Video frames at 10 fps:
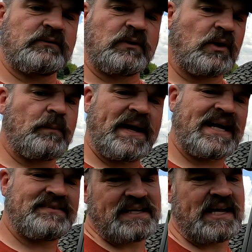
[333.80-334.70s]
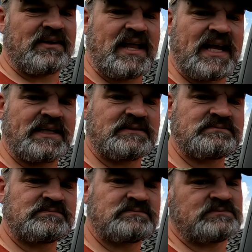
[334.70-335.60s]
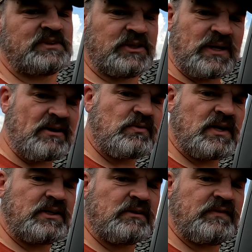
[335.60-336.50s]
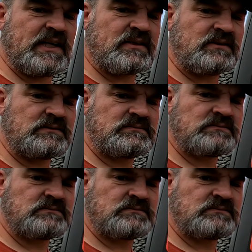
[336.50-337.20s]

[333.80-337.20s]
Rotopax, yay or nay? Do you have one on your vehicle?